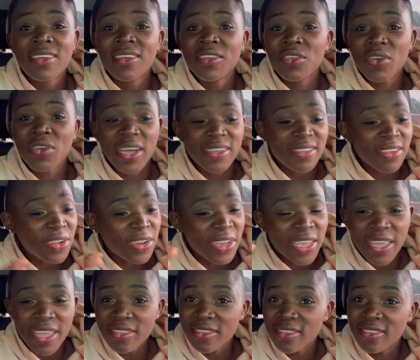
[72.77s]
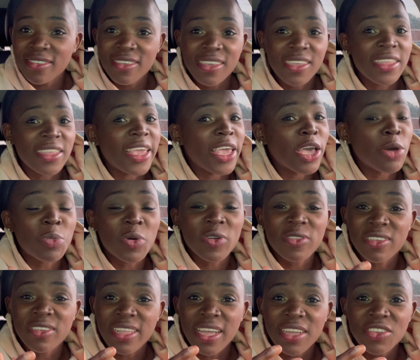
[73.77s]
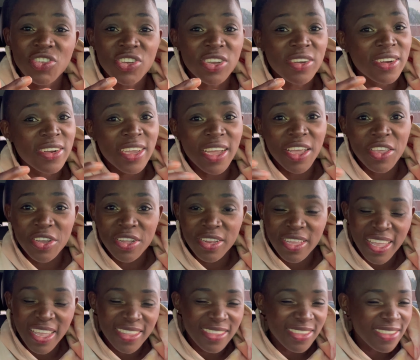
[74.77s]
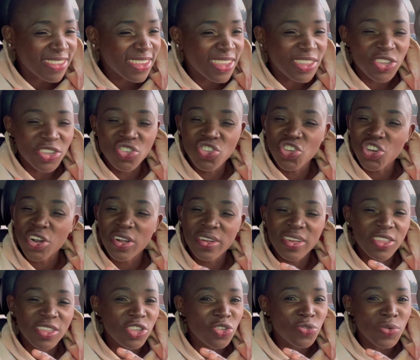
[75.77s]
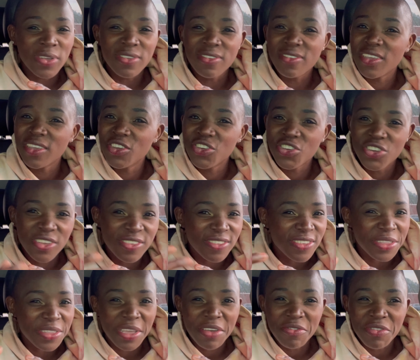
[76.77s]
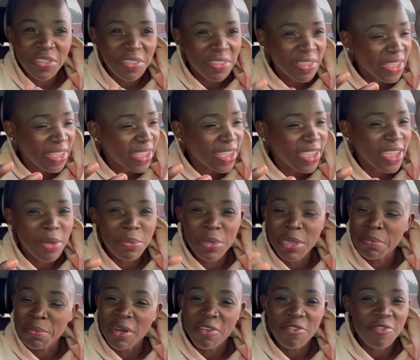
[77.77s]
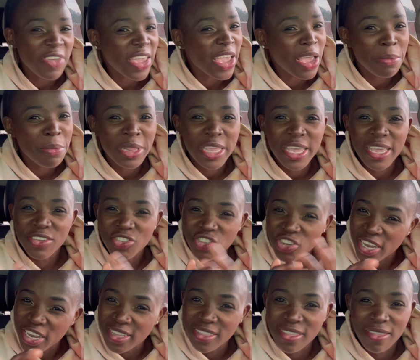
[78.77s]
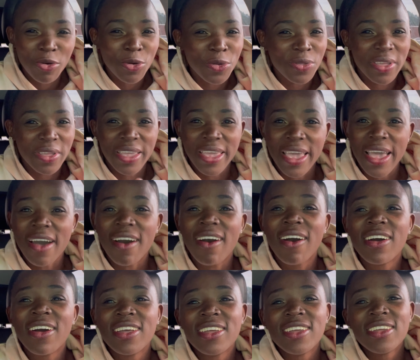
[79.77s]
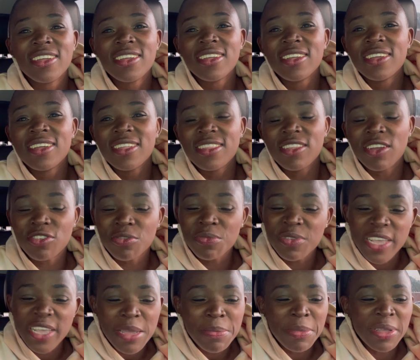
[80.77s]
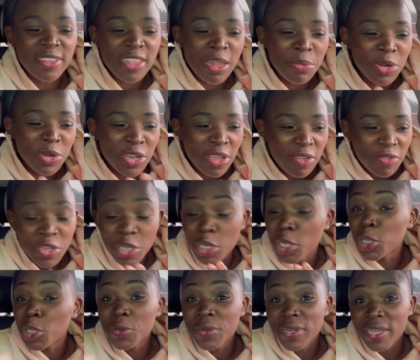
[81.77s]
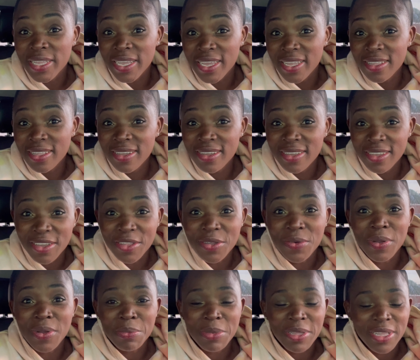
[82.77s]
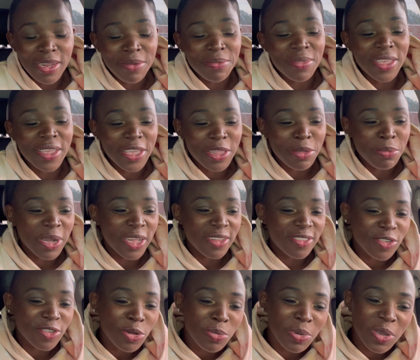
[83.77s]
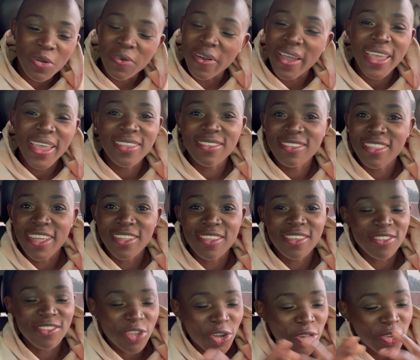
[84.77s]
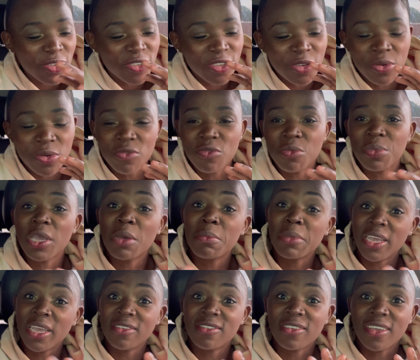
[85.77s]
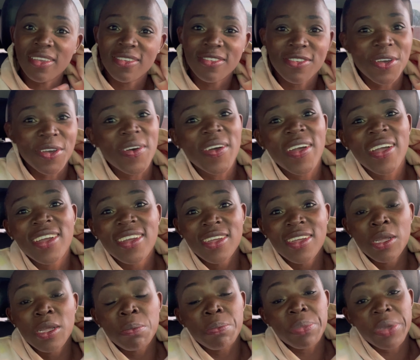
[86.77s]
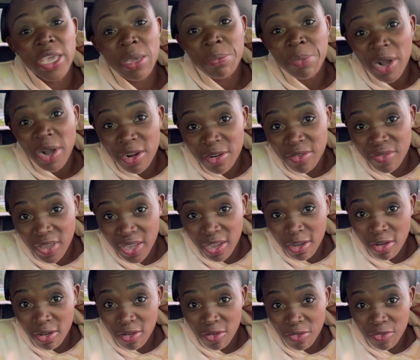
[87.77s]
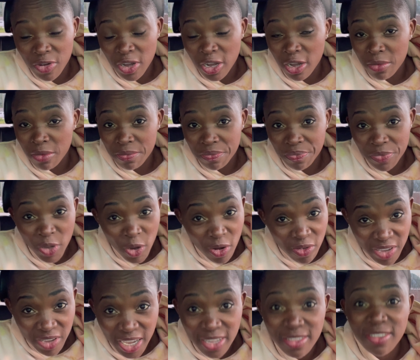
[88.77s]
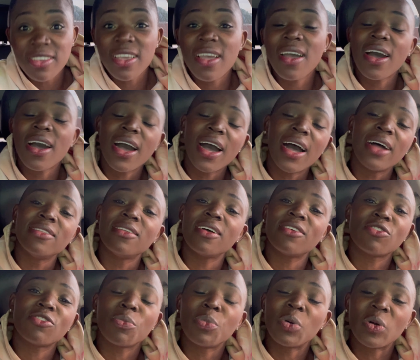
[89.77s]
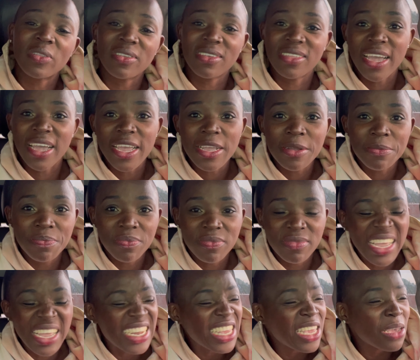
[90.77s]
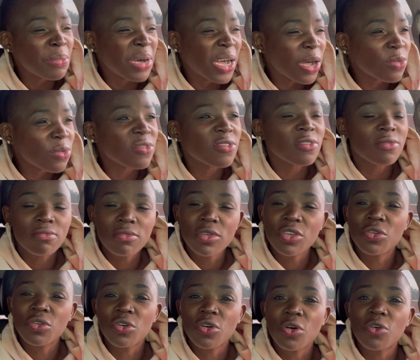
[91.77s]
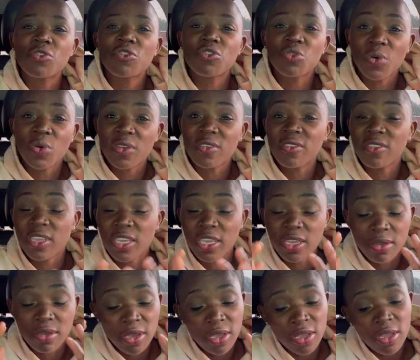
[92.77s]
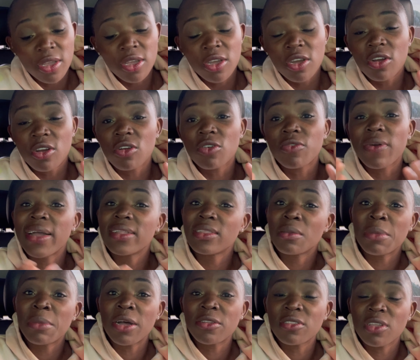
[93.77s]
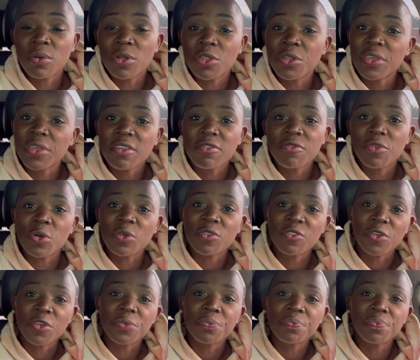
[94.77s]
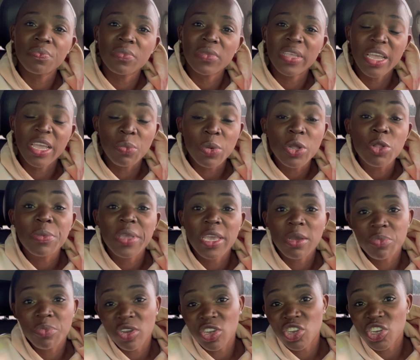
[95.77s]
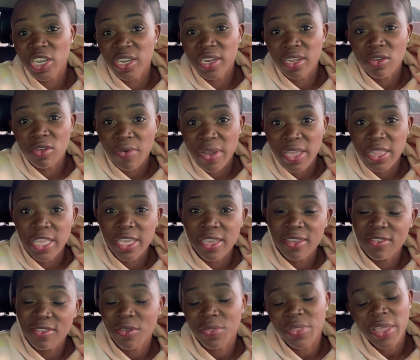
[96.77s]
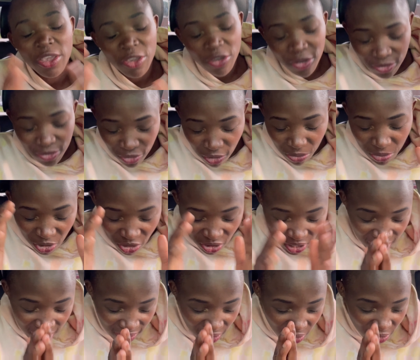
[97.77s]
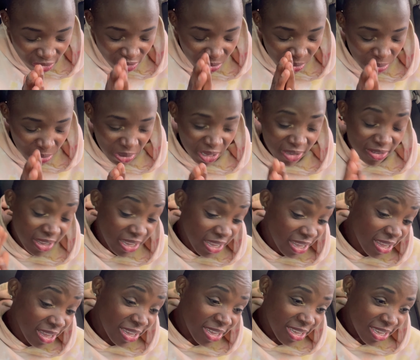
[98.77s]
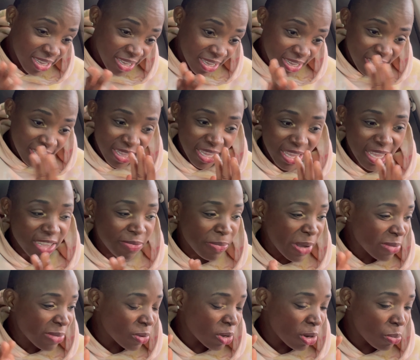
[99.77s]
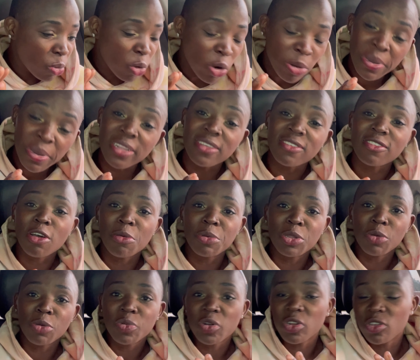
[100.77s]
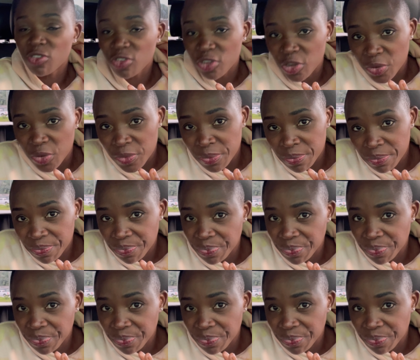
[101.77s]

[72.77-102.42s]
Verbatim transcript: you guys are going to get to see the airport in nigeria you're going to get to see the journey the transitions and everything meet my family and check the whole thing out there's some segments that I'm going to even include in it, you know I mean, that I'm thinking about. It's going to be great. Like this docu-series will be amazing. So be a part of the, of, um, of it and support today. Any amount, you know, goes towards the grand amount that we're looking for. So, and will be appreciated greatly. So thank you all so much. You guys are awesome and amazing. The kids passport appointment is coming up pretty soon.